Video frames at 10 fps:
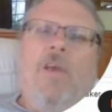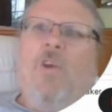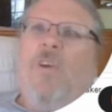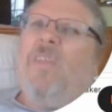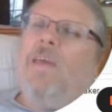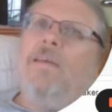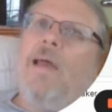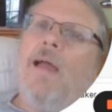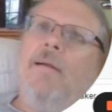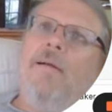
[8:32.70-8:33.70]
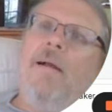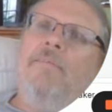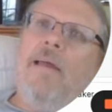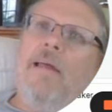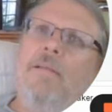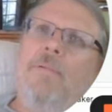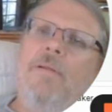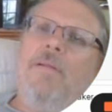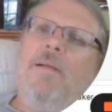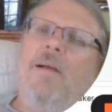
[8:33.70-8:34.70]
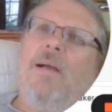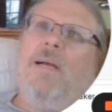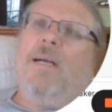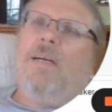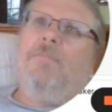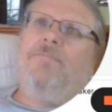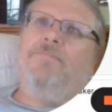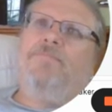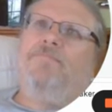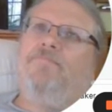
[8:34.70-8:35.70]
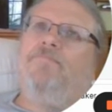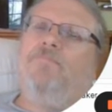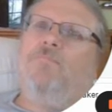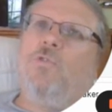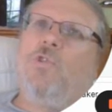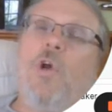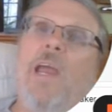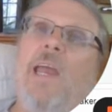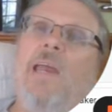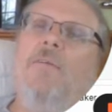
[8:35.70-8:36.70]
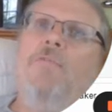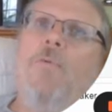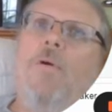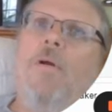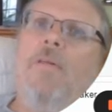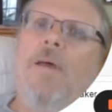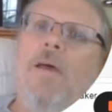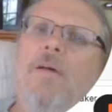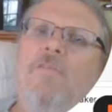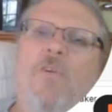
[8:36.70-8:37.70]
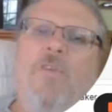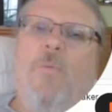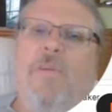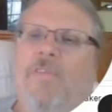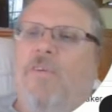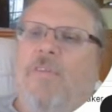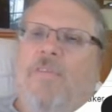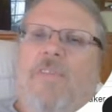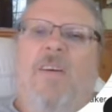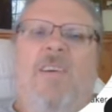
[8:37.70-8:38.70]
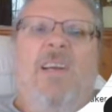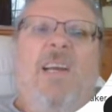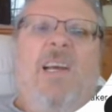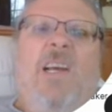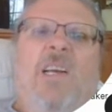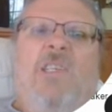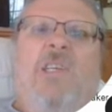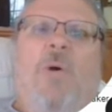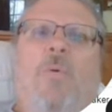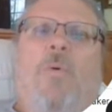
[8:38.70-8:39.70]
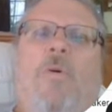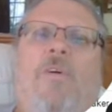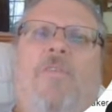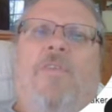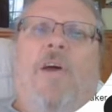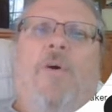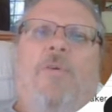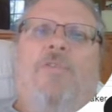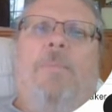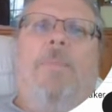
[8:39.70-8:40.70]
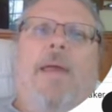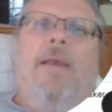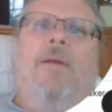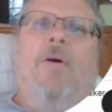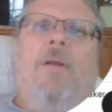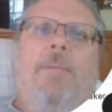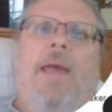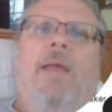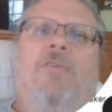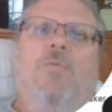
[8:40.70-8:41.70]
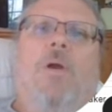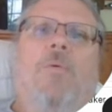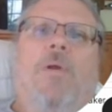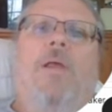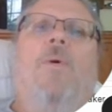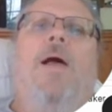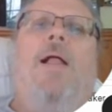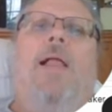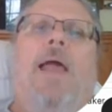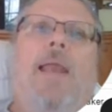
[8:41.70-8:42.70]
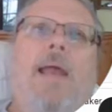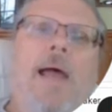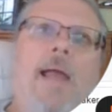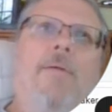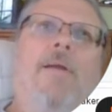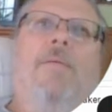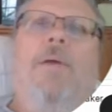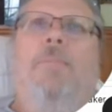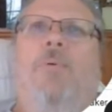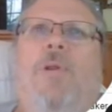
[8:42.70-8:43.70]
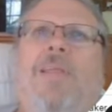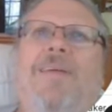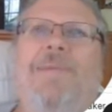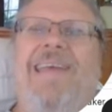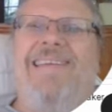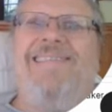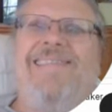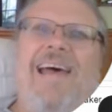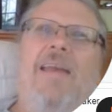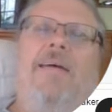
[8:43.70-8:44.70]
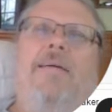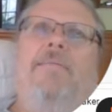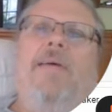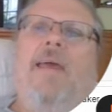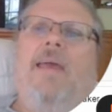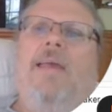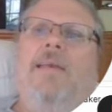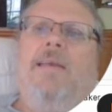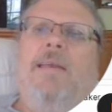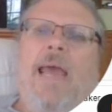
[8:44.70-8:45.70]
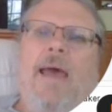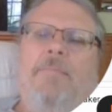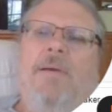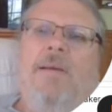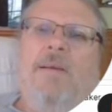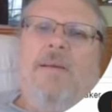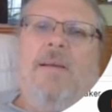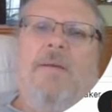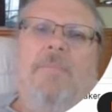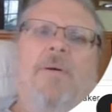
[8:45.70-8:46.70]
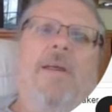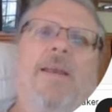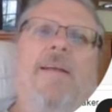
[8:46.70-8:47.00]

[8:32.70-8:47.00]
get the entire available screen for the wizard or the flow. So flows embedded on a page work really well, and I recommend putting them inside of a tab component.